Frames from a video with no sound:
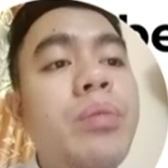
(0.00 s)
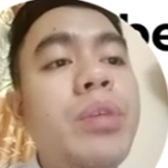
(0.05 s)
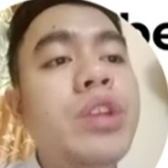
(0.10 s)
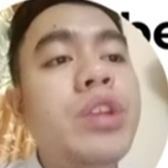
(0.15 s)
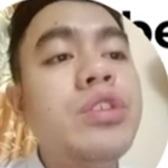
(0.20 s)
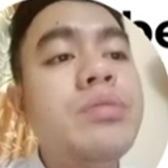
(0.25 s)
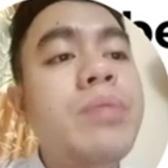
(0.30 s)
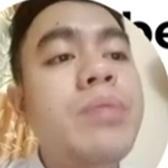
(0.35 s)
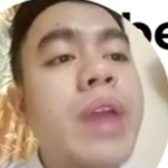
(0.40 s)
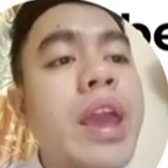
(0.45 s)

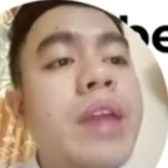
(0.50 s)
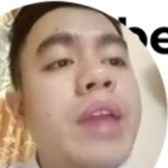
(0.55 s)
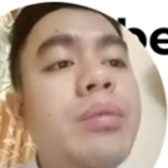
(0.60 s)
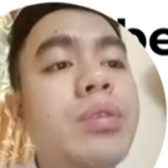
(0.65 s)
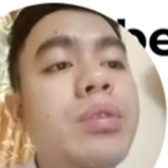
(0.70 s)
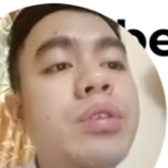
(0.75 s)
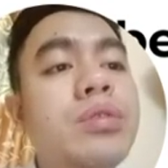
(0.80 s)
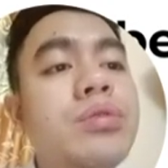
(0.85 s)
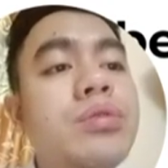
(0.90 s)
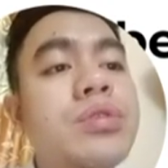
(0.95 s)
to be
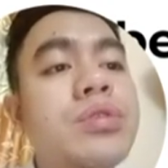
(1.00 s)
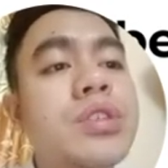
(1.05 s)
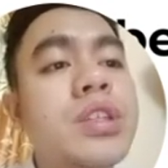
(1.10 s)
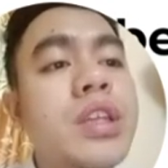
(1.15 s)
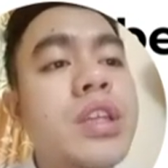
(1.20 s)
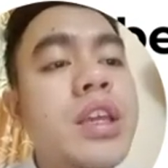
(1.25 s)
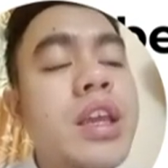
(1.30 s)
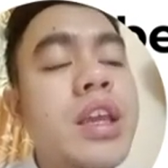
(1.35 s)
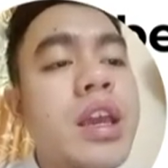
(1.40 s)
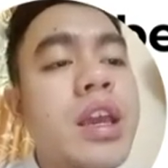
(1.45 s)
able to
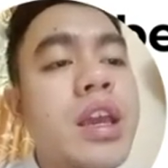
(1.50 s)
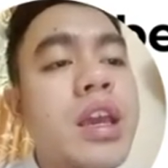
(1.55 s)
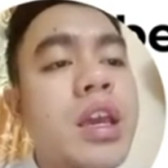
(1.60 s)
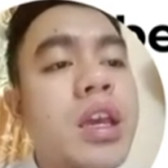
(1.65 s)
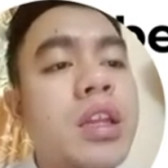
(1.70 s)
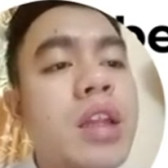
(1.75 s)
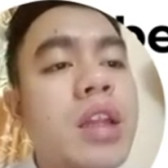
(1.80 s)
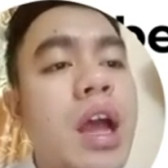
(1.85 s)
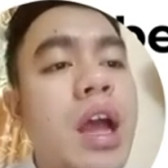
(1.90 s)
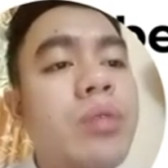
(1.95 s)
see
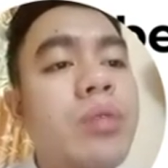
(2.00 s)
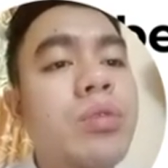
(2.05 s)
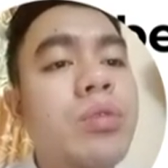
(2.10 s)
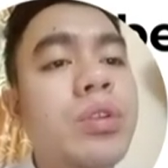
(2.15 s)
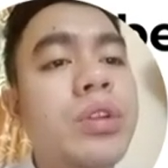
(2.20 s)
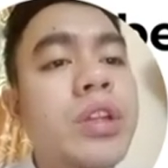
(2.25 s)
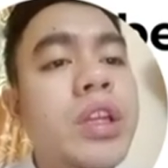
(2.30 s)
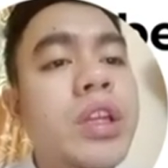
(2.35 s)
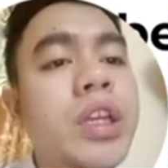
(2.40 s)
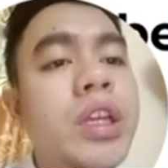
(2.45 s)
it, I
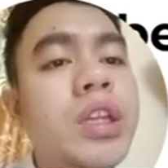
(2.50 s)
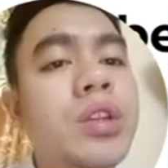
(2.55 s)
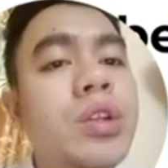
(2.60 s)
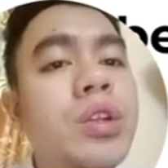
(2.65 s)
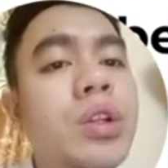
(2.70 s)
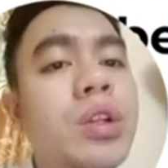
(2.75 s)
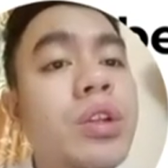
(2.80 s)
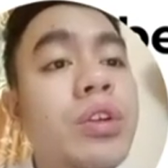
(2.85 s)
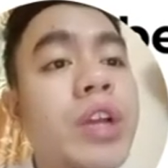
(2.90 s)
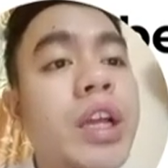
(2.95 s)
will need to
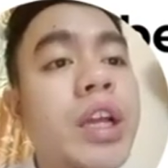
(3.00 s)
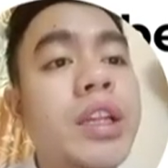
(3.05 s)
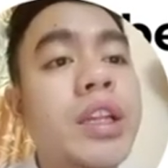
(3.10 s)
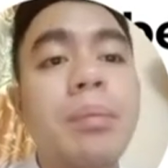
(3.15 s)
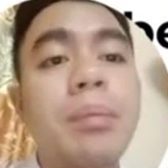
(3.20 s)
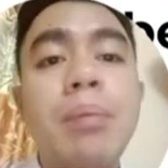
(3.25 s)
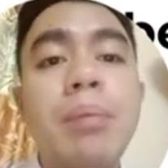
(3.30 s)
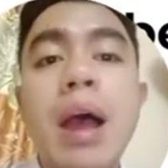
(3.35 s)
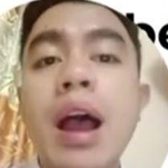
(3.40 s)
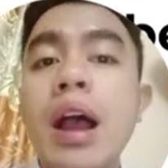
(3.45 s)
look at the
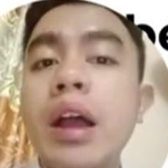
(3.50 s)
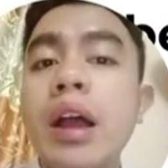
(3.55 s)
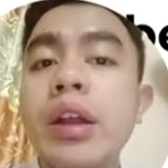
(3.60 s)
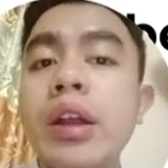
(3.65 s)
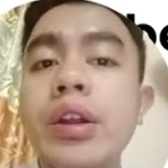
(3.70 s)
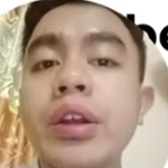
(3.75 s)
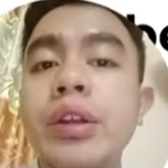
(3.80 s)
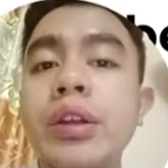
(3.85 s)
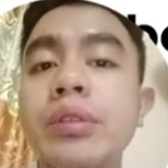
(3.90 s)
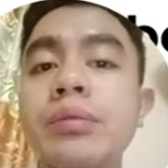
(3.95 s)

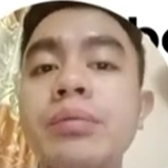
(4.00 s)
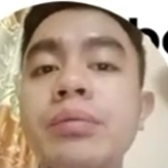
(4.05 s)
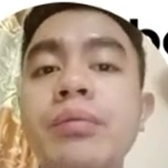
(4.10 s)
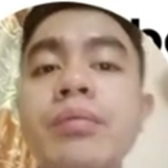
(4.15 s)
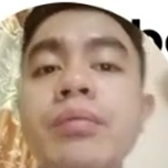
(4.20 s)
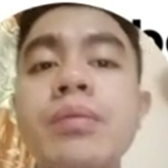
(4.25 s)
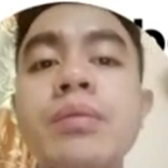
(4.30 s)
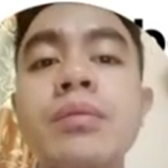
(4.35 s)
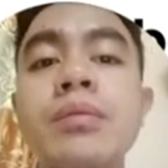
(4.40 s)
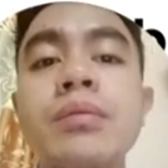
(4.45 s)
pattern.
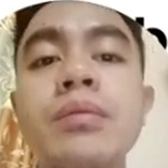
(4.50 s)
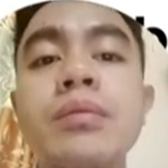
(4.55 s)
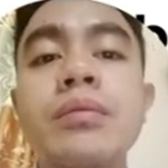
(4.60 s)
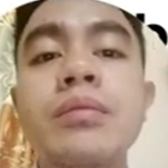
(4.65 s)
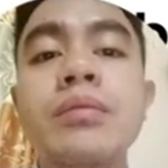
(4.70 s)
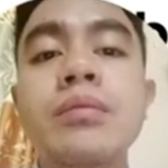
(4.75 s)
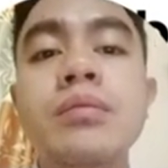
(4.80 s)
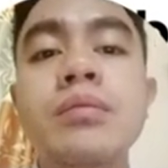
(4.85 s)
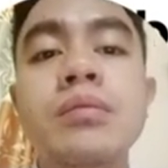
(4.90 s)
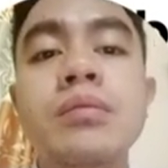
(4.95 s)

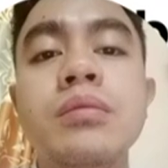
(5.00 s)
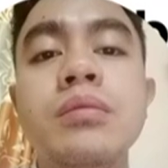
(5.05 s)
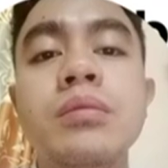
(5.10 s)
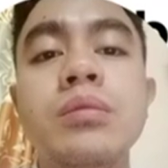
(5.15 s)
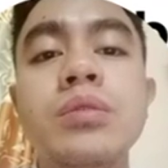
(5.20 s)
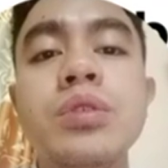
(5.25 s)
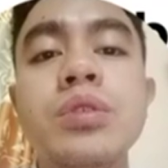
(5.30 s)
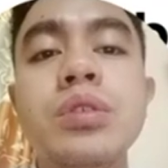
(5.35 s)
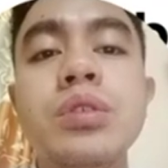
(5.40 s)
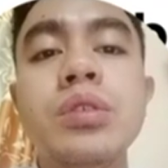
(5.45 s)

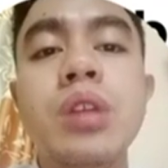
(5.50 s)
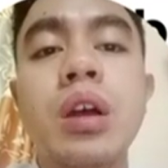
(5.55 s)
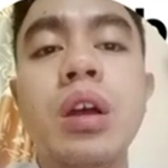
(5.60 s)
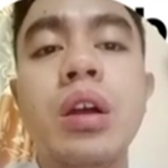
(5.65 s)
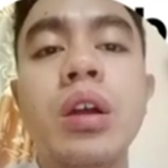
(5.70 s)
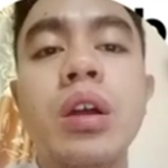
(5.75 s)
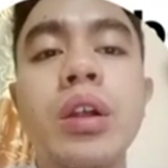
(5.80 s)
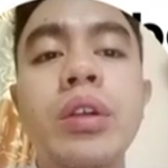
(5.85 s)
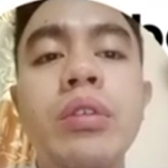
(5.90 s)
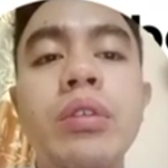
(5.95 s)

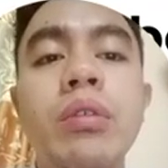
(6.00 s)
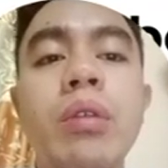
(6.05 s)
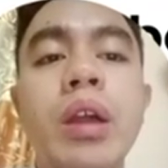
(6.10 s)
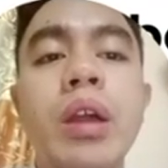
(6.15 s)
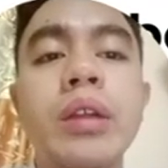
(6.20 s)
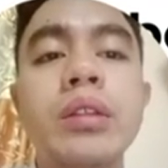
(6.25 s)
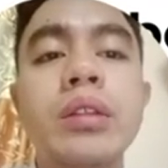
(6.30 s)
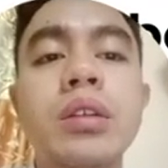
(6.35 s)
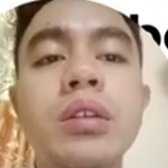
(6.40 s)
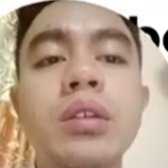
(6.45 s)
Star,
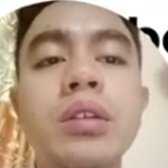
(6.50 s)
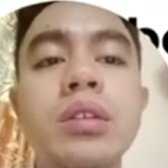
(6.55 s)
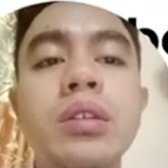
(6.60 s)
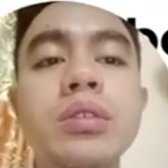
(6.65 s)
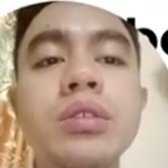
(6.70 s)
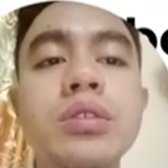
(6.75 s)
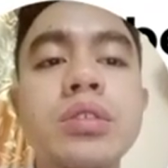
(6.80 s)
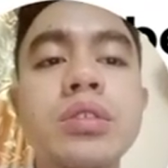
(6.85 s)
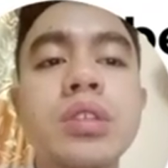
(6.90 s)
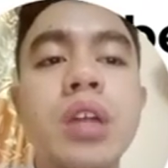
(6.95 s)
rectangle,
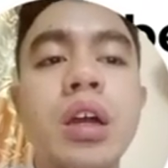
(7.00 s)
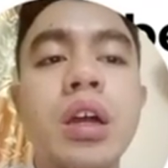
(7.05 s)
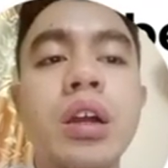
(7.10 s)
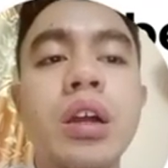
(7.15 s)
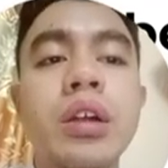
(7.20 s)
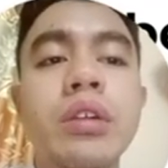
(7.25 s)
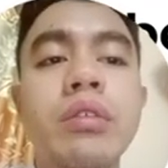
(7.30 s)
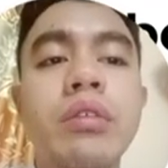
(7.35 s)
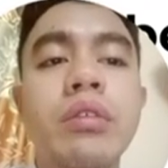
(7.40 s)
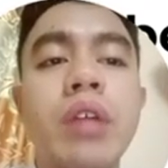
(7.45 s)

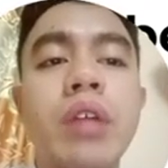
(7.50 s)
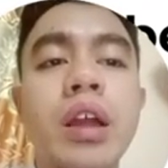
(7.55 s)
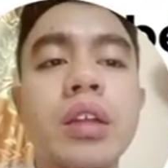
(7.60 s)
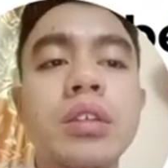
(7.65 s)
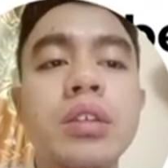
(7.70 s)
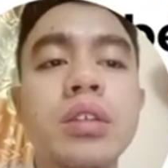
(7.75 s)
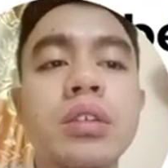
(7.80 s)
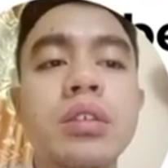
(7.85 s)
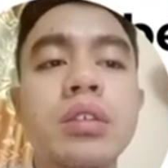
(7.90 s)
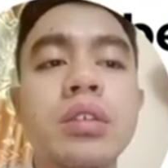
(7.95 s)
star,
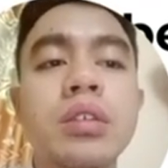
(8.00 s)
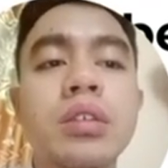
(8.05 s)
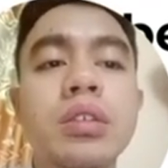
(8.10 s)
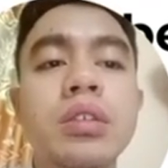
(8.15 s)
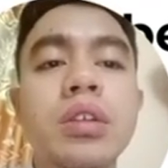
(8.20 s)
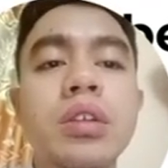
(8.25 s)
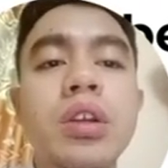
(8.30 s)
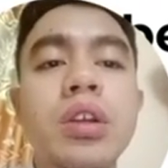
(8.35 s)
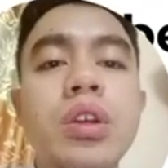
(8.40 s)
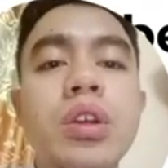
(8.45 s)
rectangle.
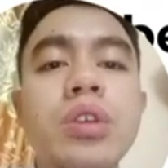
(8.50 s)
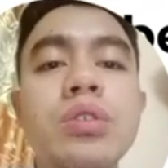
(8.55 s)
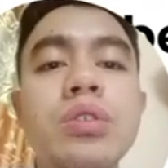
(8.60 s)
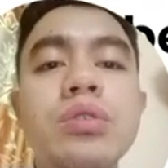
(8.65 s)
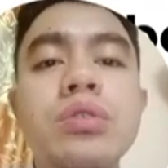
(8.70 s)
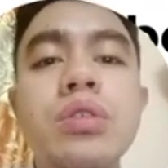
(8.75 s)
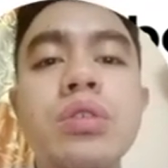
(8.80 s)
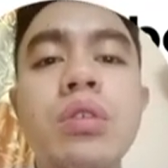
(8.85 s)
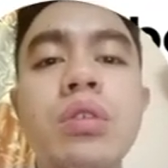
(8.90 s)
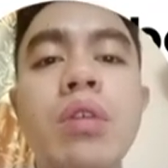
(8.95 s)

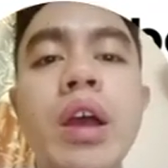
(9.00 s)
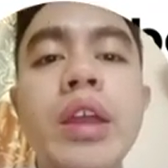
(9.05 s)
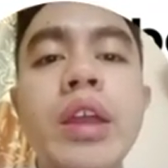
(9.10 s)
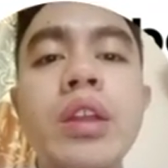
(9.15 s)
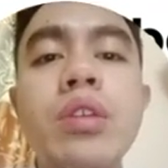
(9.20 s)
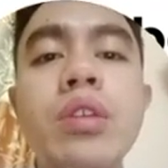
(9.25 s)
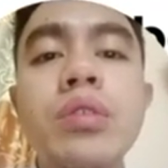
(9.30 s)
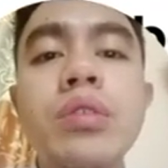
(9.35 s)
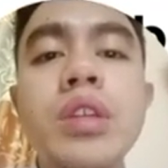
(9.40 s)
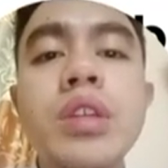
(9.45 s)
So I
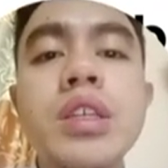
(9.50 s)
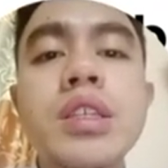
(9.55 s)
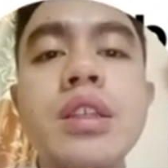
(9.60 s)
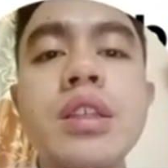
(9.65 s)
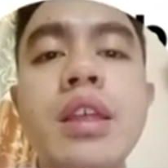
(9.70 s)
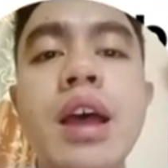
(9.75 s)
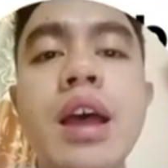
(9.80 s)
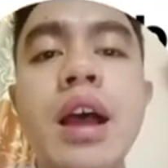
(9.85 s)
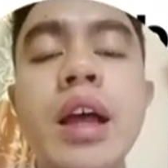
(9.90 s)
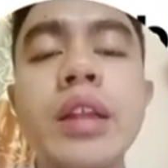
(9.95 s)
noticed
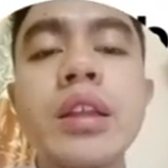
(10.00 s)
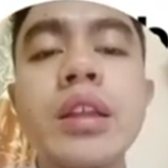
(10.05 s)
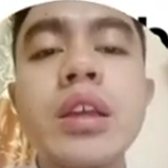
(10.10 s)
that